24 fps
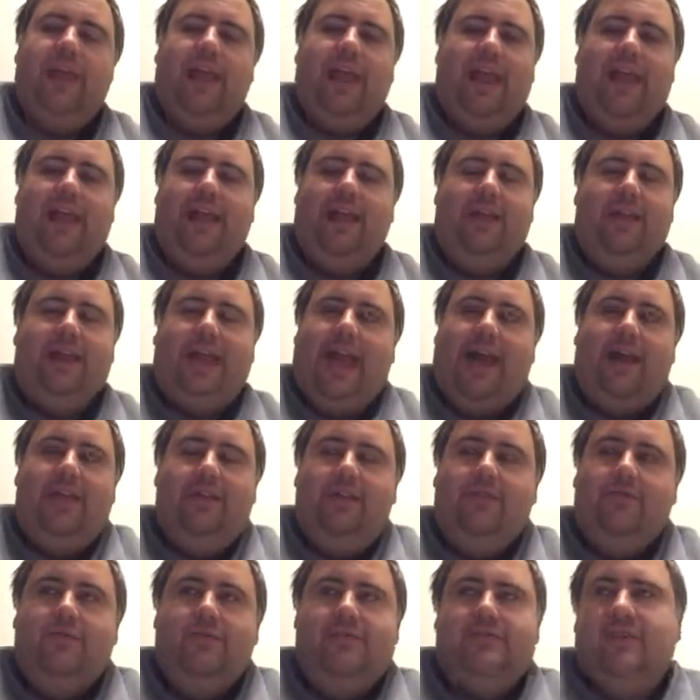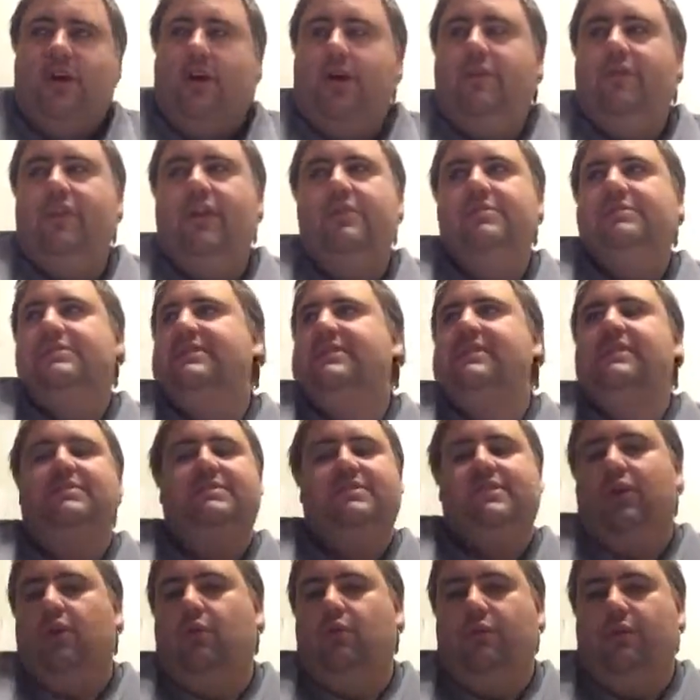And how you resolve those, there's
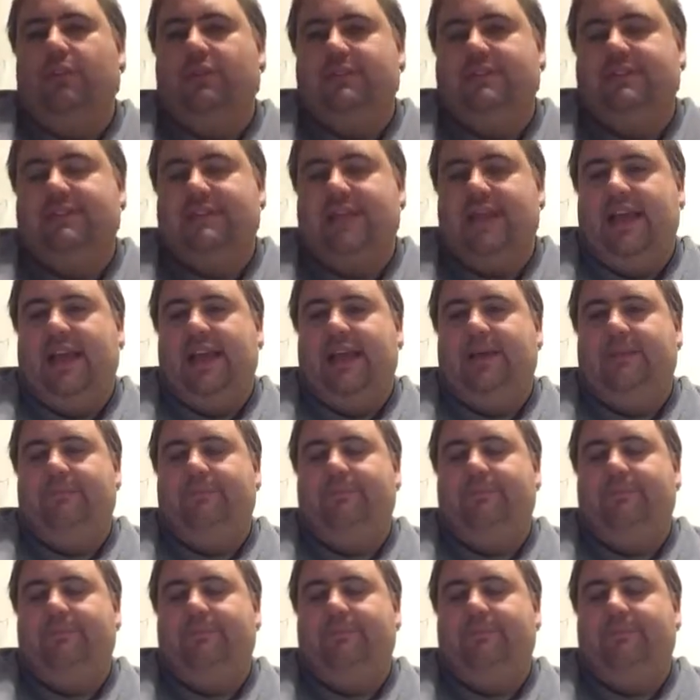no real say.